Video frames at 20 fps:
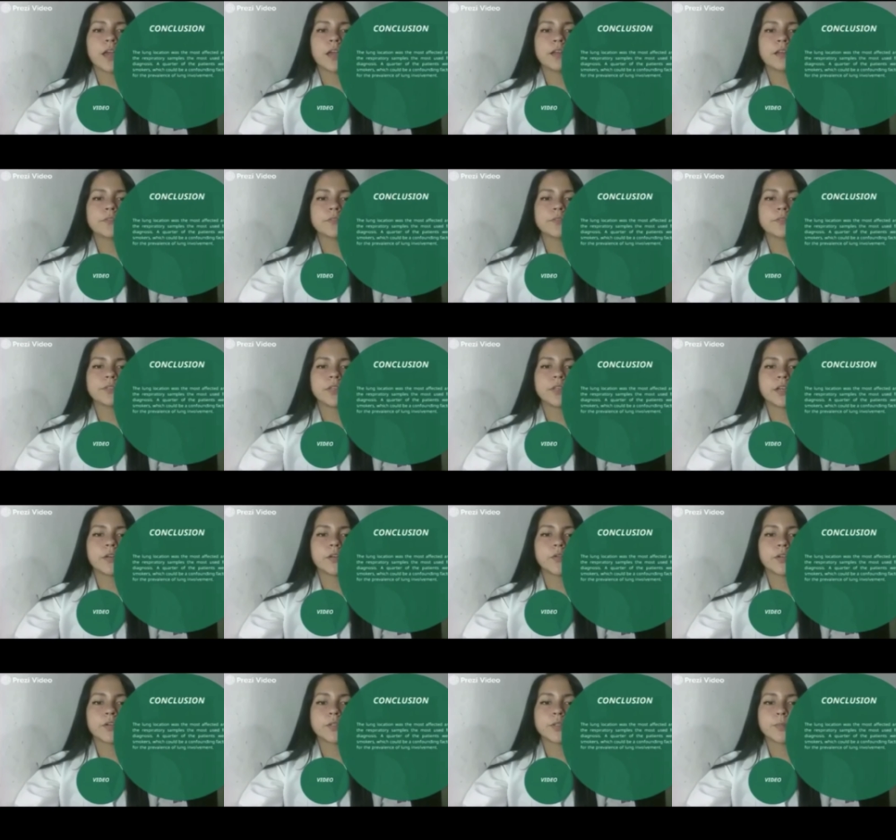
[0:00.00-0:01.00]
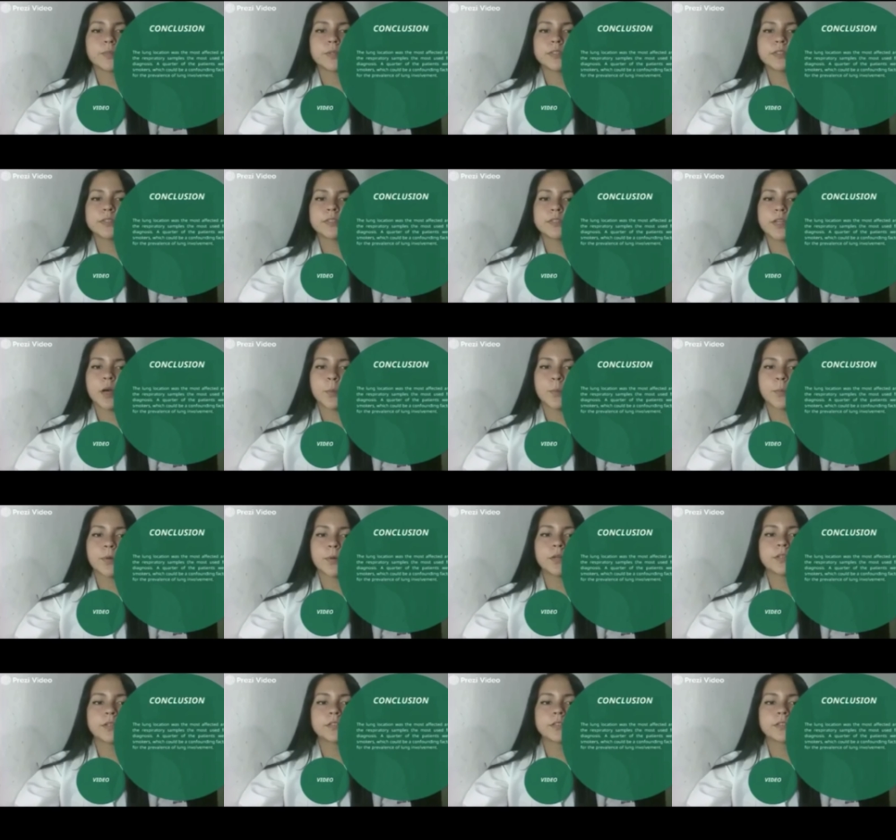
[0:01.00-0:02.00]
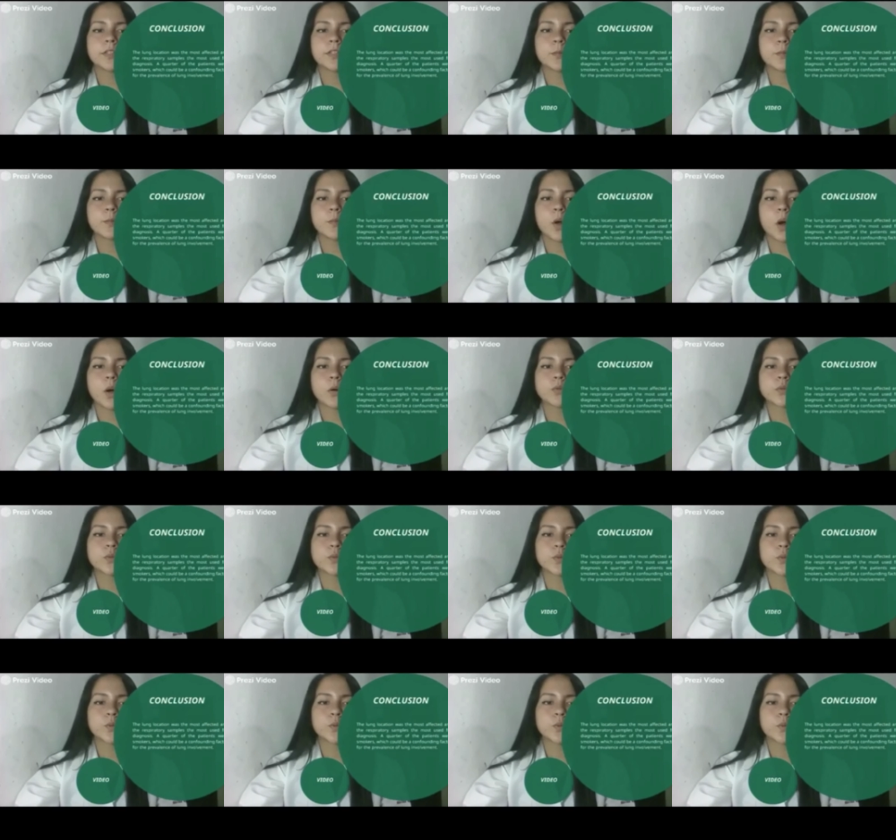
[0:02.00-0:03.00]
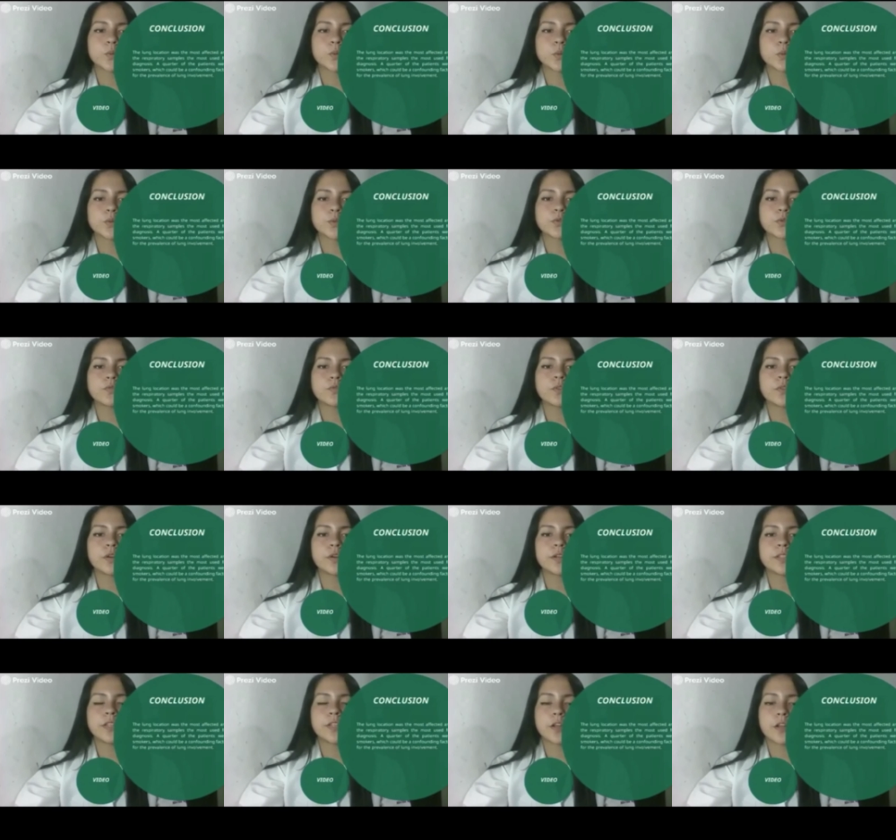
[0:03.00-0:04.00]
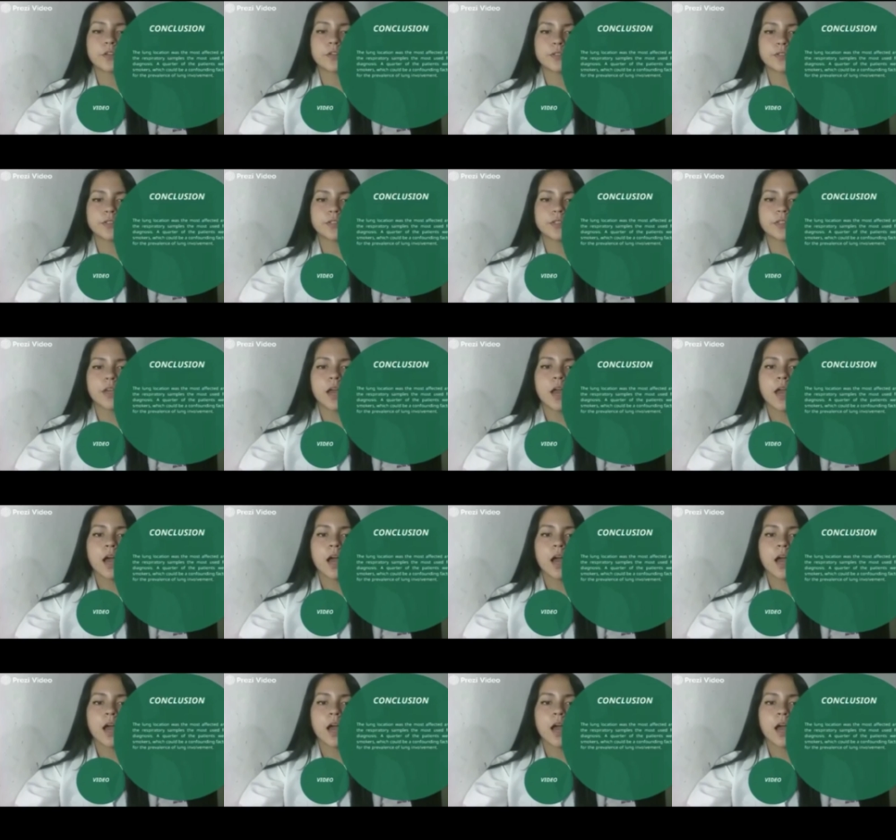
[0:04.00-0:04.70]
and the respiratory sample the most used for diagnostic.